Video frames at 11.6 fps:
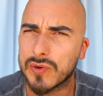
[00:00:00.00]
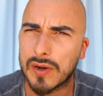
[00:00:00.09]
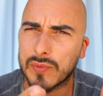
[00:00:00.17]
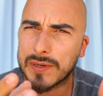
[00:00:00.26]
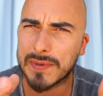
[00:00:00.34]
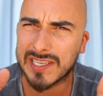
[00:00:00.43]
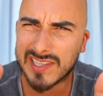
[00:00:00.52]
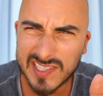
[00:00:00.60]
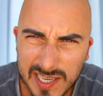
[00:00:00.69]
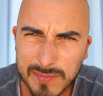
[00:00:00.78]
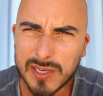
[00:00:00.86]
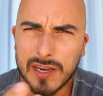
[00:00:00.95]
I want to make the
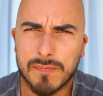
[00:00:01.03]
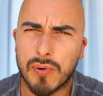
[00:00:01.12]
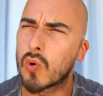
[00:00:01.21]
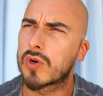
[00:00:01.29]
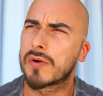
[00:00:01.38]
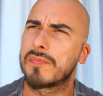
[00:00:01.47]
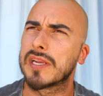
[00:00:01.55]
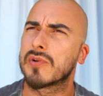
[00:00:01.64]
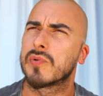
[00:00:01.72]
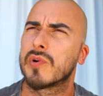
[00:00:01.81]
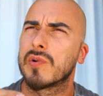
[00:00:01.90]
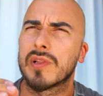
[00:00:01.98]
same kind of poker
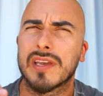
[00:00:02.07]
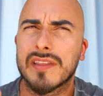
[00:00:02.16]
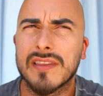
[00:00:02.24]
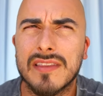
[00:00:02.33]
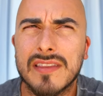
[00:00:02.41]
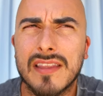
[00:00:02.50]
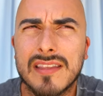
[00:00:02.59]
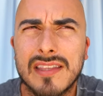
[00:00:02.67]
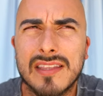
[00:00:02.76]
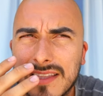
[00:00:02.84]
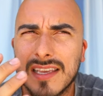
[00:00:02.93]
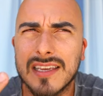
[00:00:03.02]
b-roll. And the
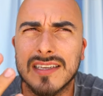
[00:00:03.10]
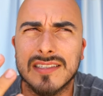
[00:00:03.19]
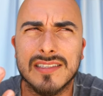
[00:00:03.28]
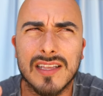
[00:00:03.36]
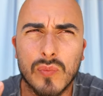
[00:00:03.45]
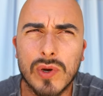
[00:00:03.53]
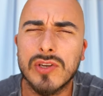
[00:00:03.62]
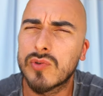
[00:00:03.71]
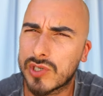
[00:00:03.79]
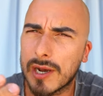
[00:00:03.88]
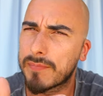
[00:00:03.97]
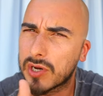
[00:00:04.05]
thing is that when you
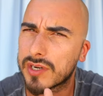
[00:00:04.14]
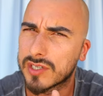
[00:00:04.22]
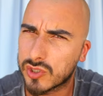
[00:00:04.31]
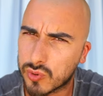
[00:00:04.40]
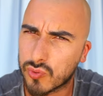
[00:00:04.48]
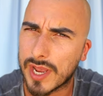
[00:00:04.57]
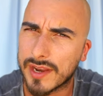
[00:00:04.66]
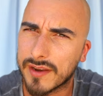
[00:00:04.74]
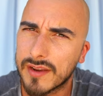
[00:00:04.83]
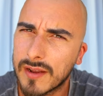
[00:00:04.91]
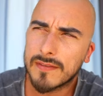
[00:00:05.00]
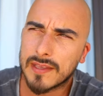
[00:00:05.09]
jump on a trend,
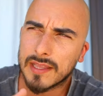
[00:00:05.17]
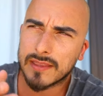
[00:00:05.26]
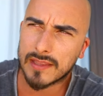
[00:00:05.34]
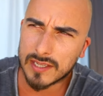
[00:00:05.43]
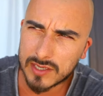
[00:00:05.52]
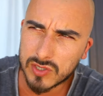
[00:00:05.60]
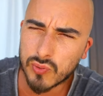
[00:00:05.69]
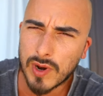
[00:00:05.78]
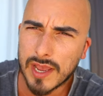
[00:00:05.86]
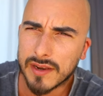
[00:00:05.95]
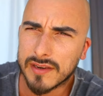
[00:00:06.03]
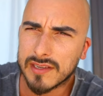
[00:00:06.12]
then the
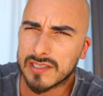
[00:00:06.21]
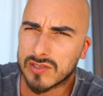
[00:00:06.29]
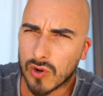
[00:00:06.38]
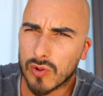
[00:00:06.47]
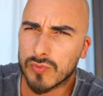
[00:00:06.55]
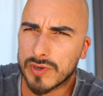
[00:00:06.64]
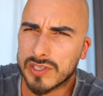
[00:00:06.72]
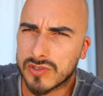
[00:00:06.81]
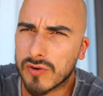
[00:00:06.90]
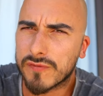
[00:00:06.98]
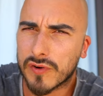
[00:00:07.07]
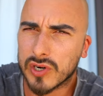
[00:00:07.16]
trend is already
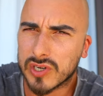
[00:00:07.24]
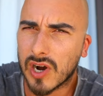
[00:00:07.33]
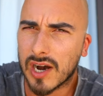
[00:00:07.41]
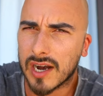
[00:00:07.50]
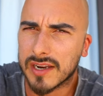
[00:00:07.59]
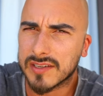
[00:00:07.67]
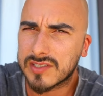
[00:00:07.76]
so far gone.